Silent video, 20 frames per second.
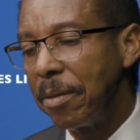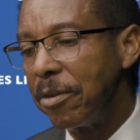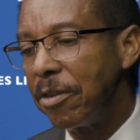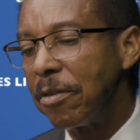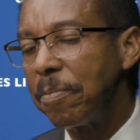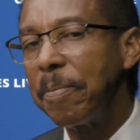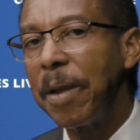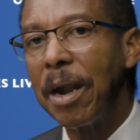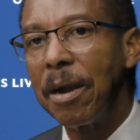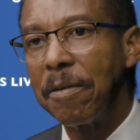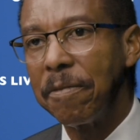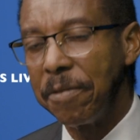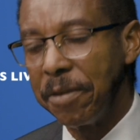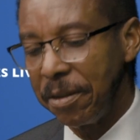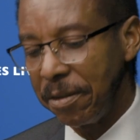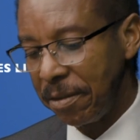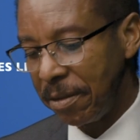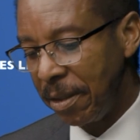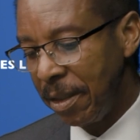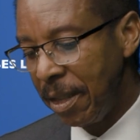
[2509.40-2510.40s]
Just
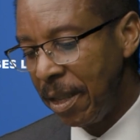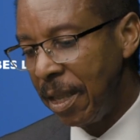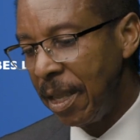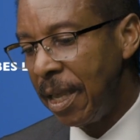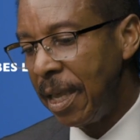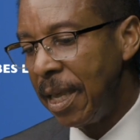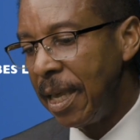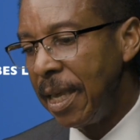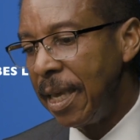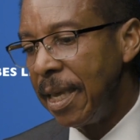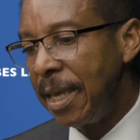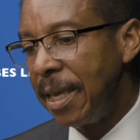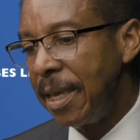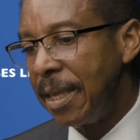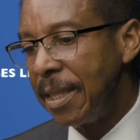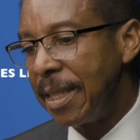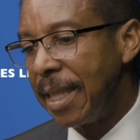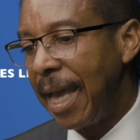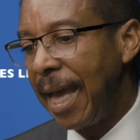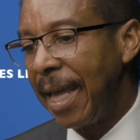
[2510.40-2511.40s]
paraphrase.
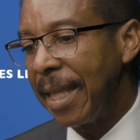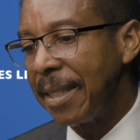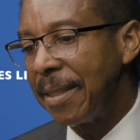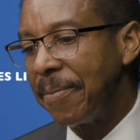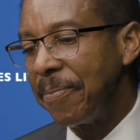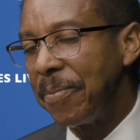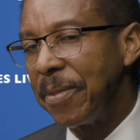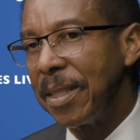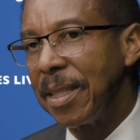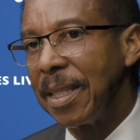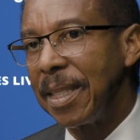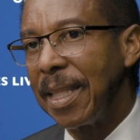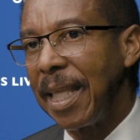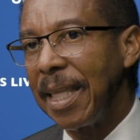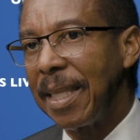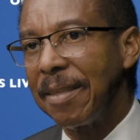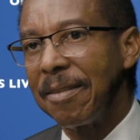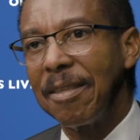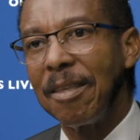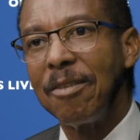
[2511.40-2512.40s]
That
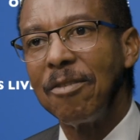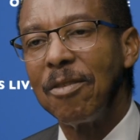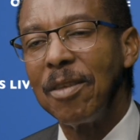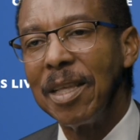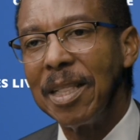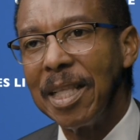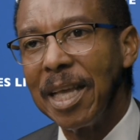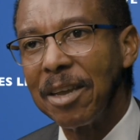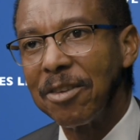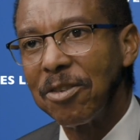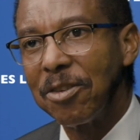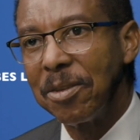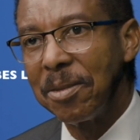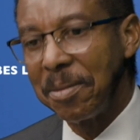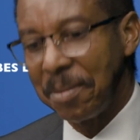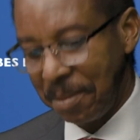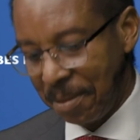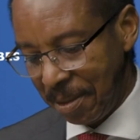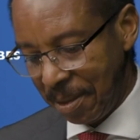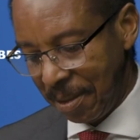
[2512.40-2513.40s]
since the
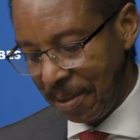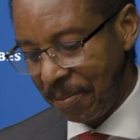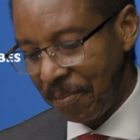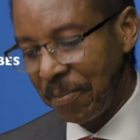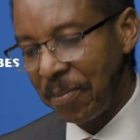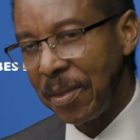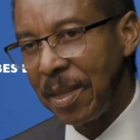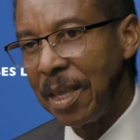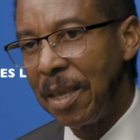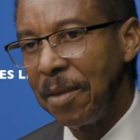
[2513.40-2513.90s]
election, he